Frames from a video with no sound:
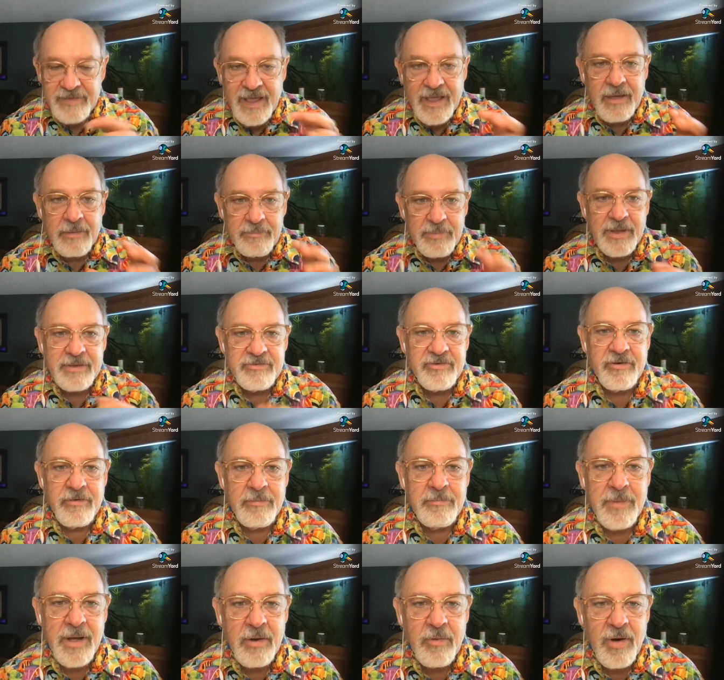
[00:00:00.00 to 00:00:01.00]
take a picture
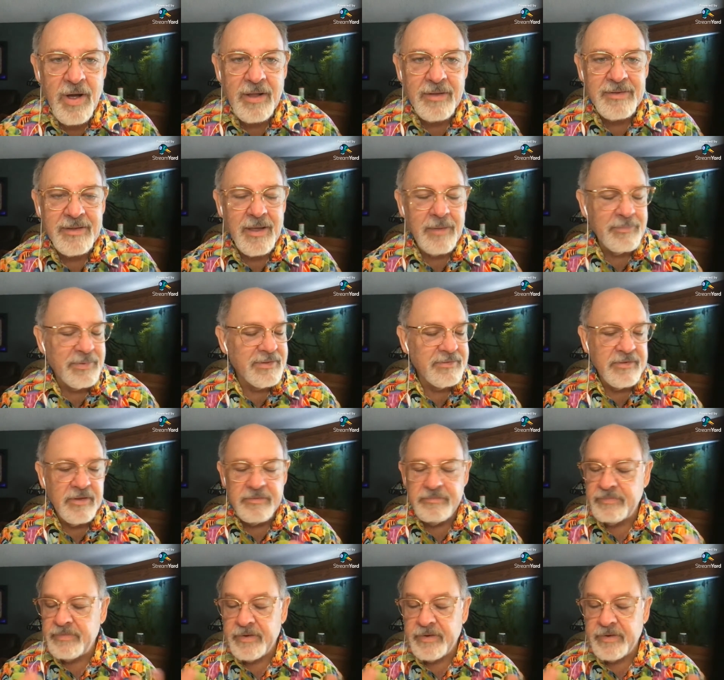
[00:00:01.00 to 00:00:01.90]
of my wild guppies.